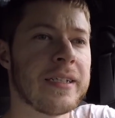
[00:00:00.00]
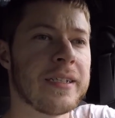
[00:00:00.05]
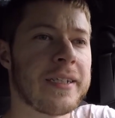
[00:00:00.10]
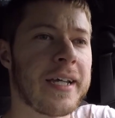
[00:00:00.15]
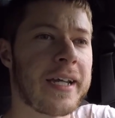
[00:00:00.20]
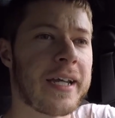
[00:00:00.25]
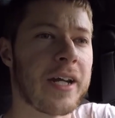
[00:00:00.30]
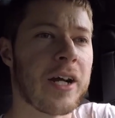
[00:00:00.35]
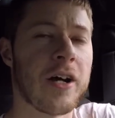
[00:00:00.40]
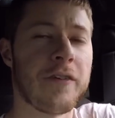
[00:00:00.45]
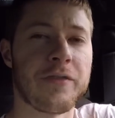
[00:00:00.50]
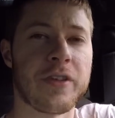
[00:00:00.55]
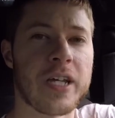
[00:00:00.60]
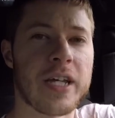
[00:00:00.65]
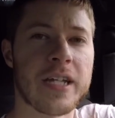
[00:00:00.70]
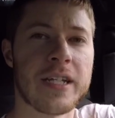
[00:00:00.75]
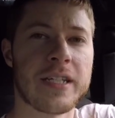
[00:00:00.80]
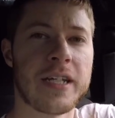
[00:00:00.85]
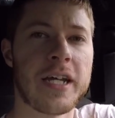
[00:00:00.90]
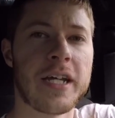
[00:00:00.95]
taking off
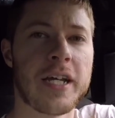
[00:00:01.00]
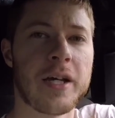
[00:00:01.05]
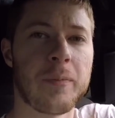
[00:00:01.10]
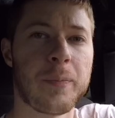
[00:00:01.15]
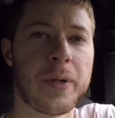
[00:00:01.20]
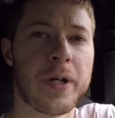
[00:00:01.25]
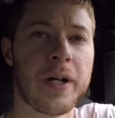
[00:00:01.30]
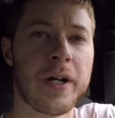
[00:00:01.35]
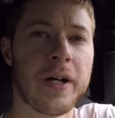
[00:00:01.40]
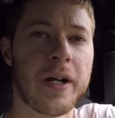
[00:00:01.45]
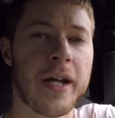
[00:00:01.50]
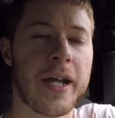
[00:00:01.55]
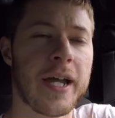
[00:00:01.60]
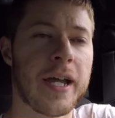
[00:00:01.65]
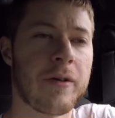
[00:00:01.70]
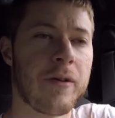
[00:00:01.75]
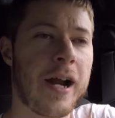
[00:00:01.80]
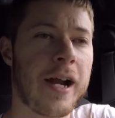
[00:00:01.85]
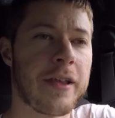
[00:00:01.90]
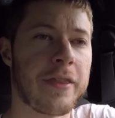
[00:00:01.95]
the intake up here
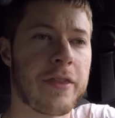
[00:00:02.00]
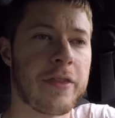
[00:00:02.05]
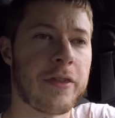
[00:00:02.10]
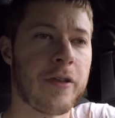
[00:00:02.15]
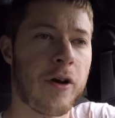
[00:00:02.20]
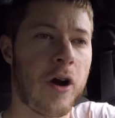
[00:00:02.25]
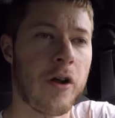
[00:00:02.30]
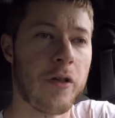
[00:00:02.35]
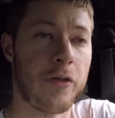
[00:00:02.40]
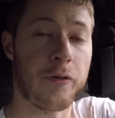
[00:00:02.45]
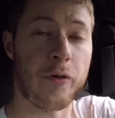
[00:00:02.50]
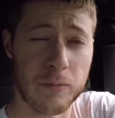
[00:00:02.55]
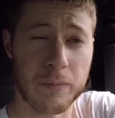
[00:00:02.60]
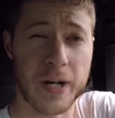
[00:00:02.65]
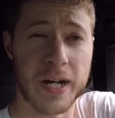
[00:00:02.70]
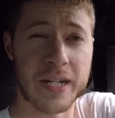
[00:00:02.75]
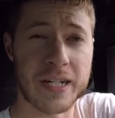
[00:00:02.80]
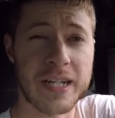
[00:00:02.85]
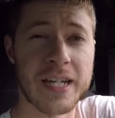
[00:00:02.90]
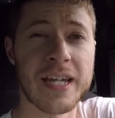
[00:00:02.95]
and right at the throttle
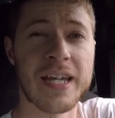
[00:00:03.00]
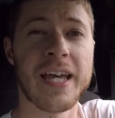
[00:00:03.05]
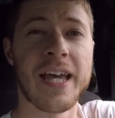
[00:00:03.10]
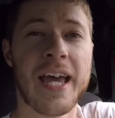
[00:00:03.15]
body,